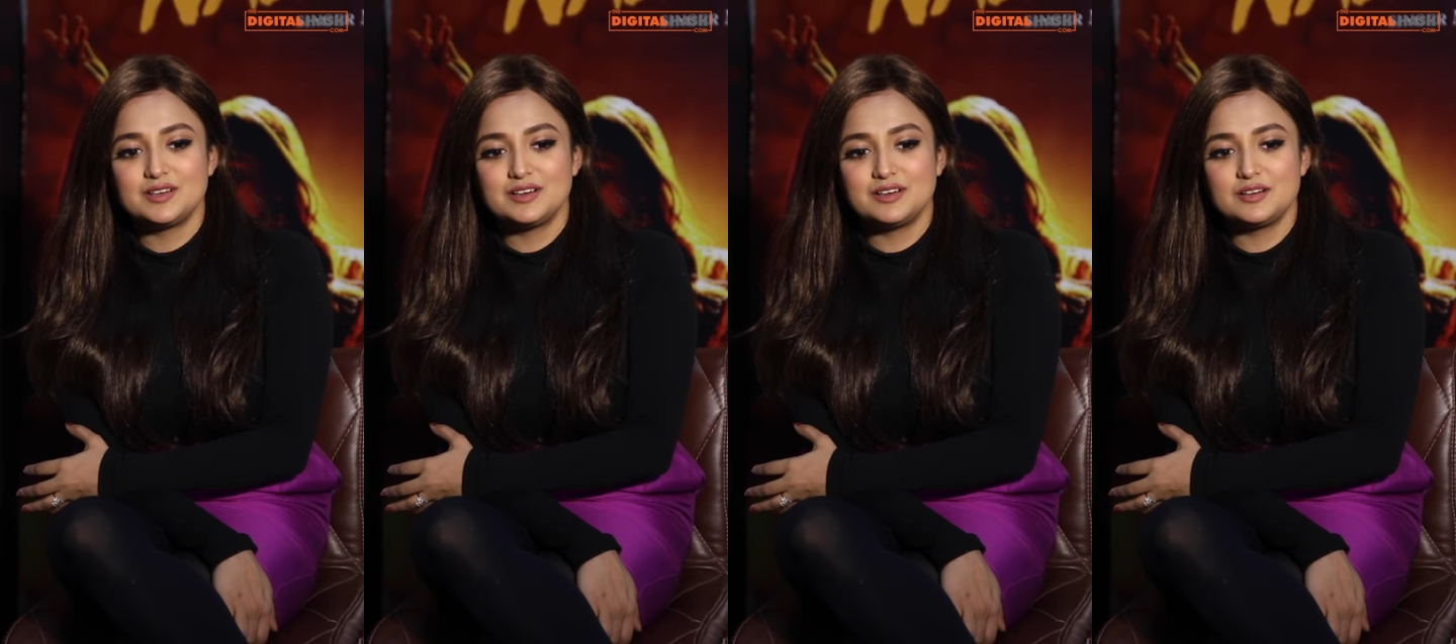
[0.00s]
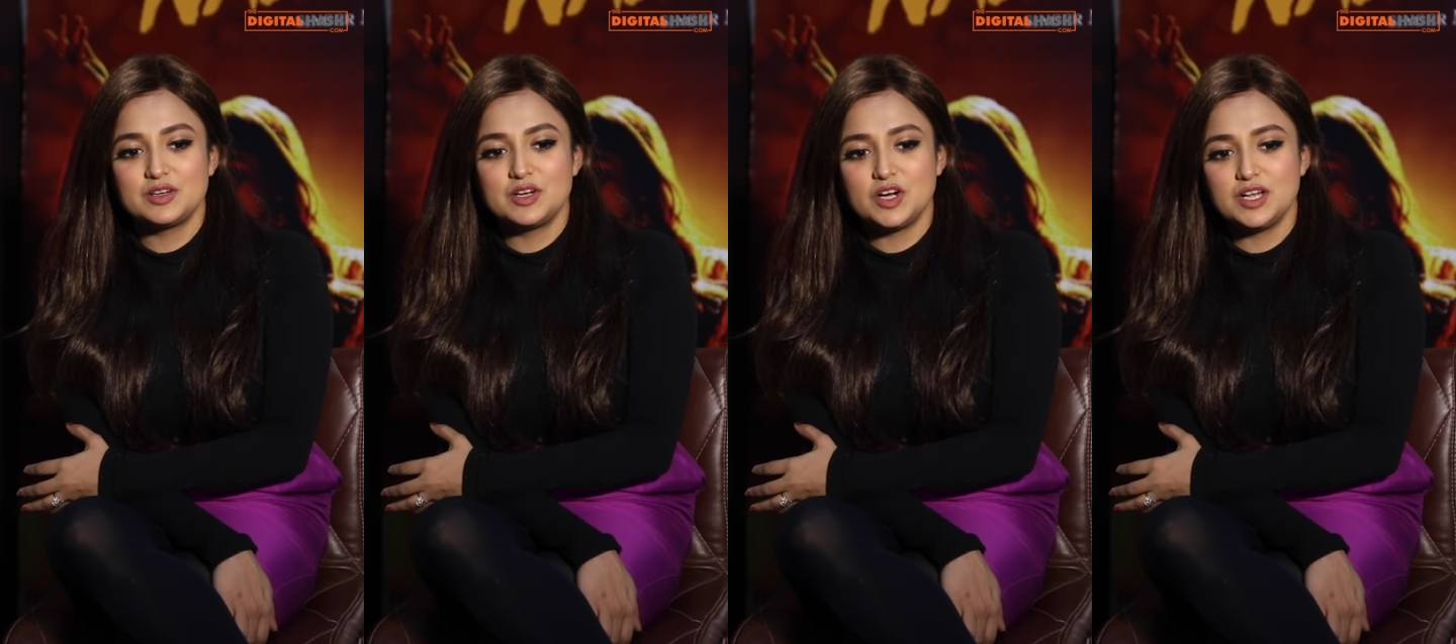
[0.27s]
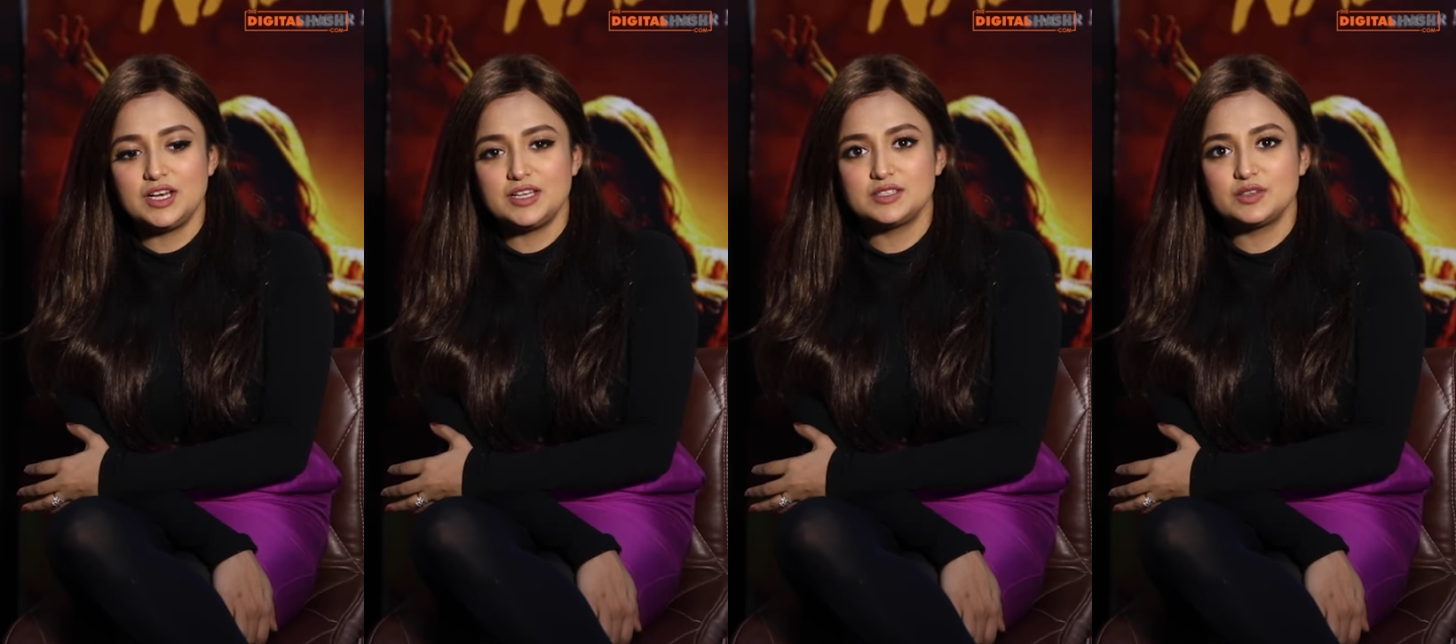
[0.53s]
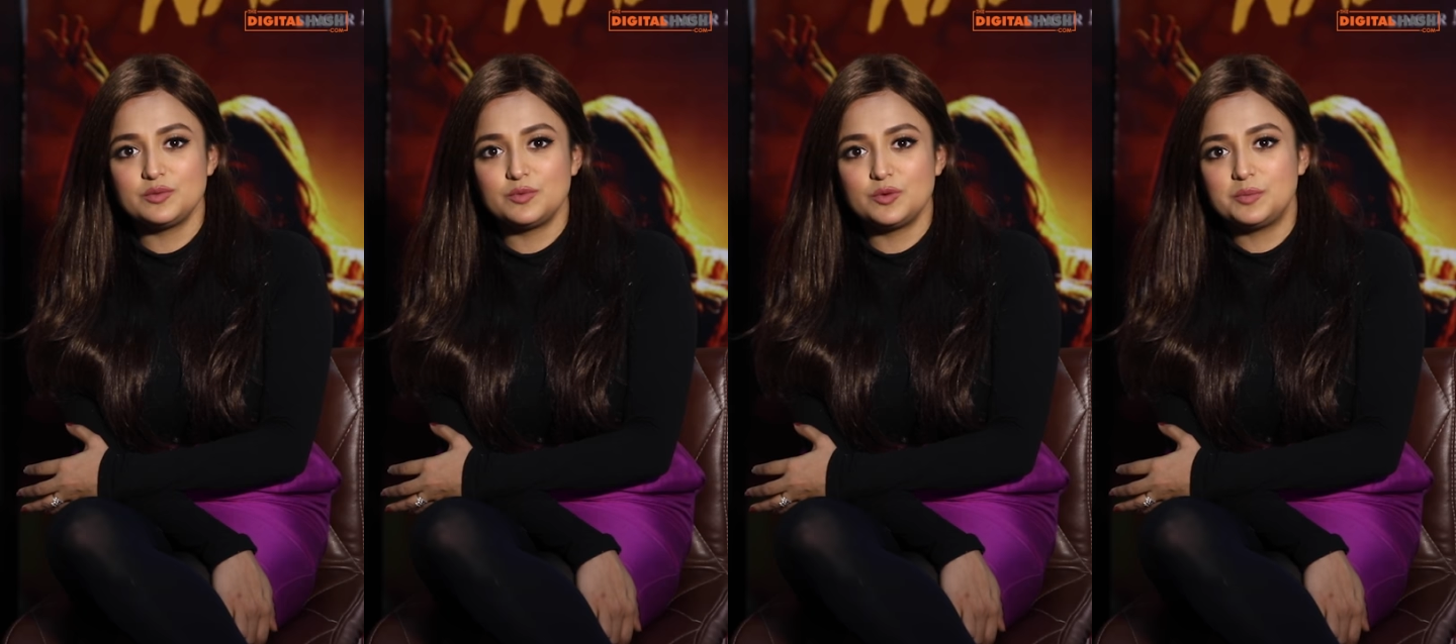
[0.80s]
a girl,
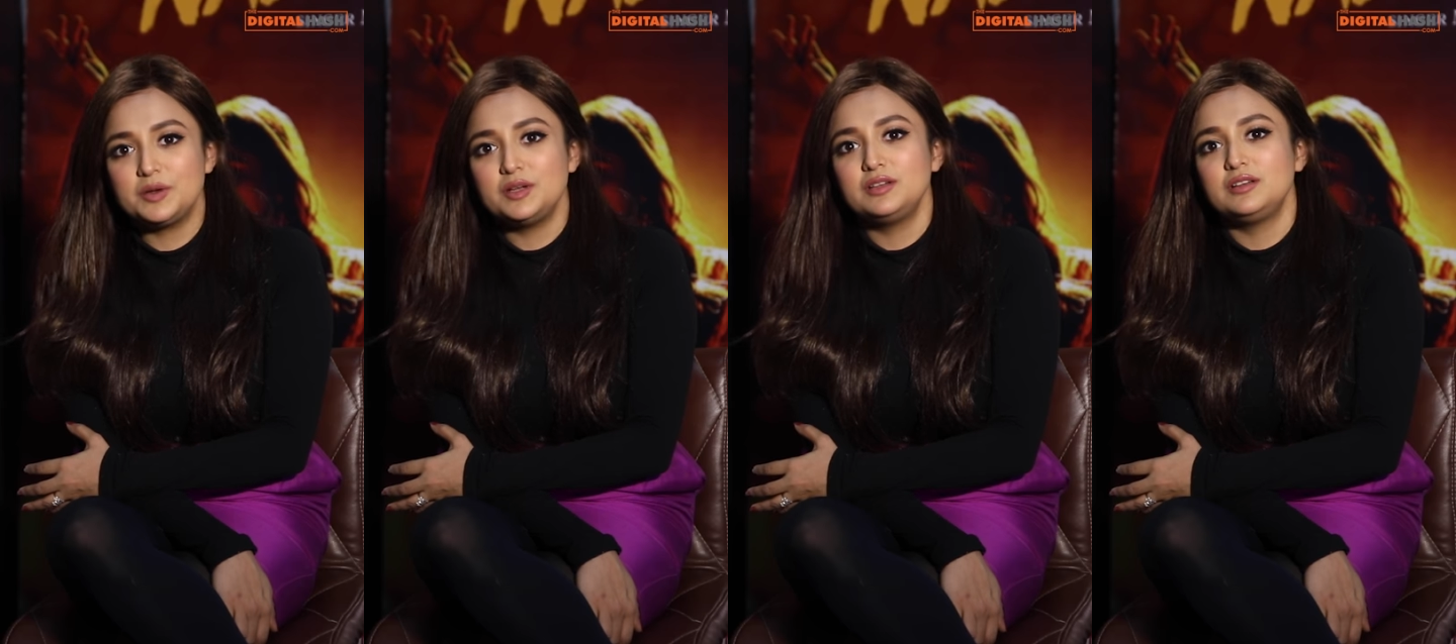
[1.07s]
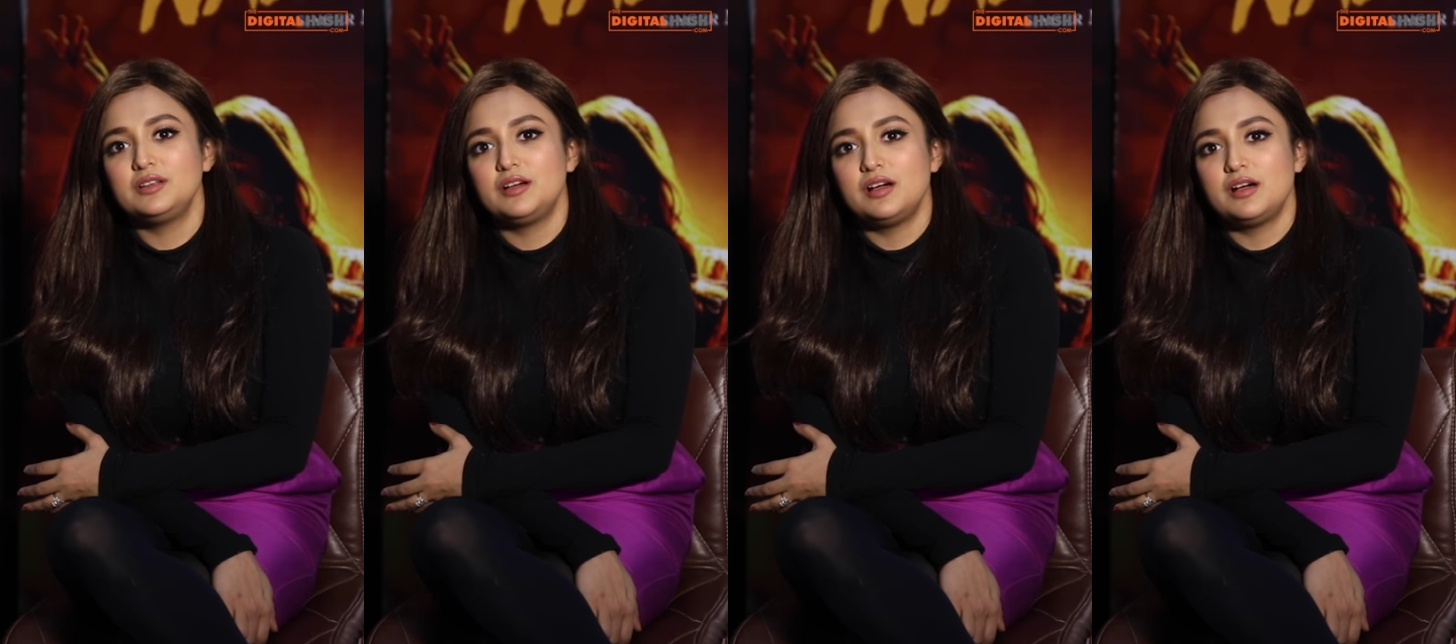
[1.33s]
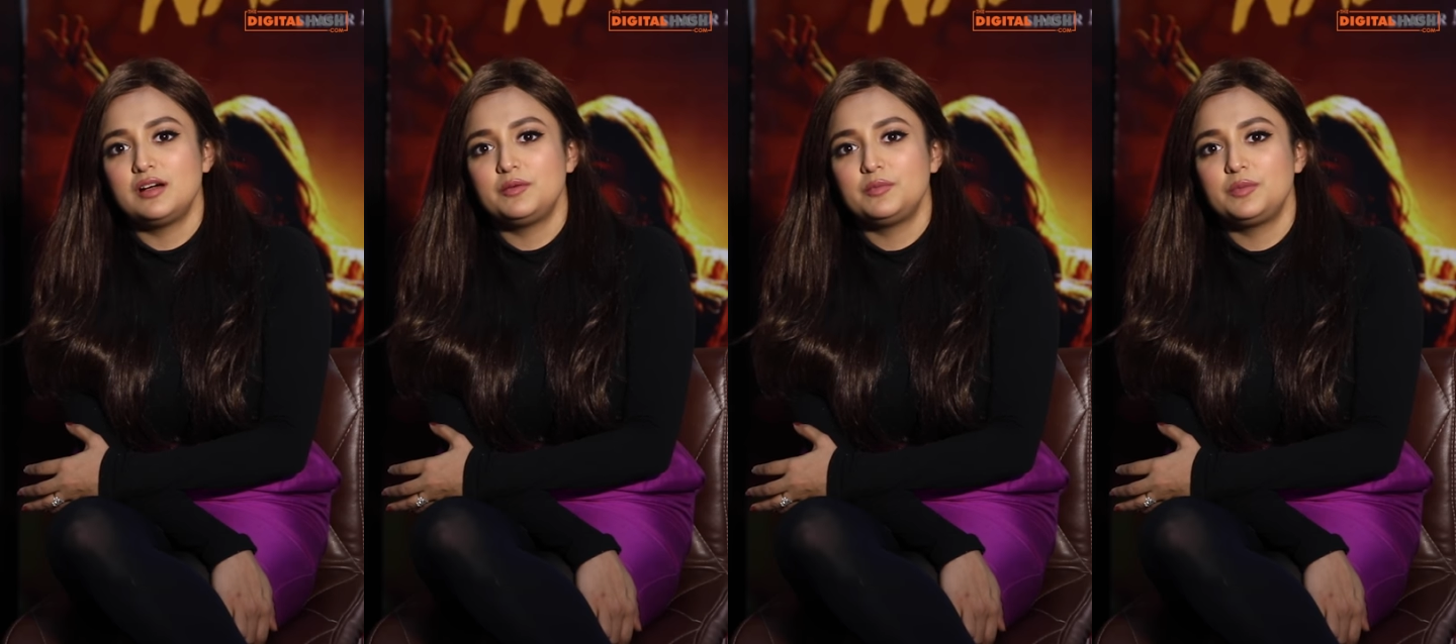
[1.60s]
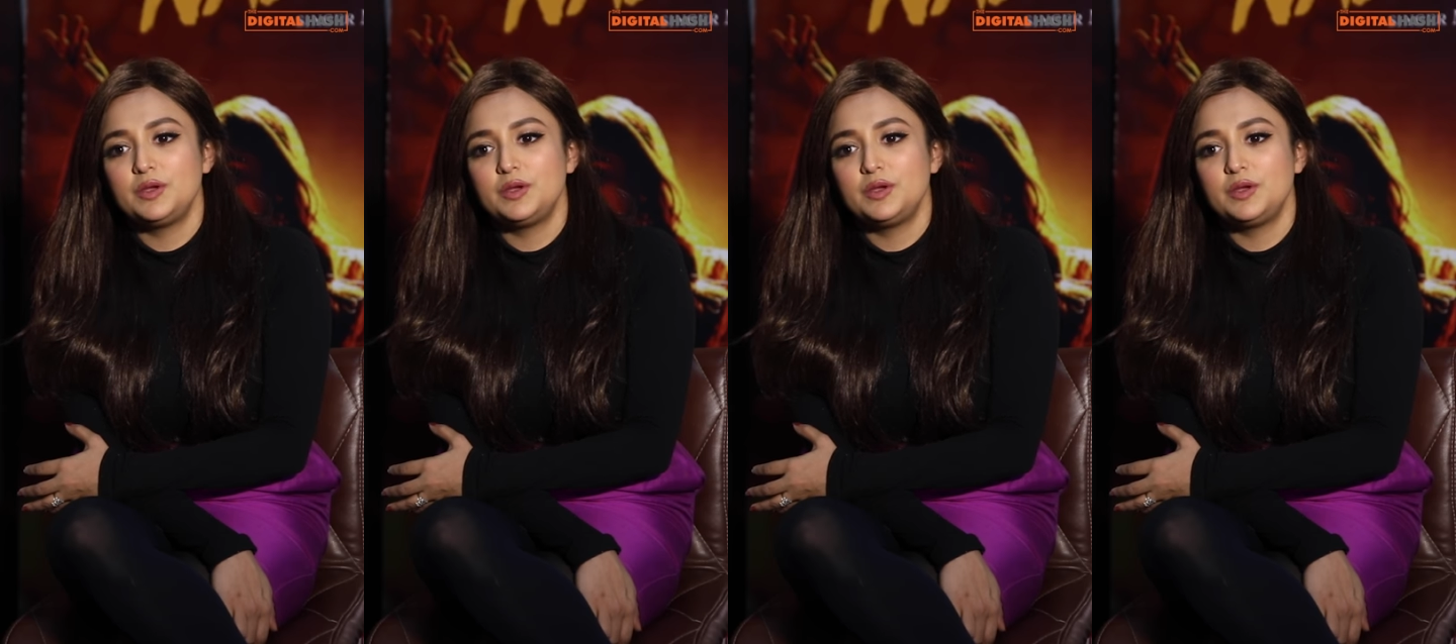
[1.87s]
as a woman, uh,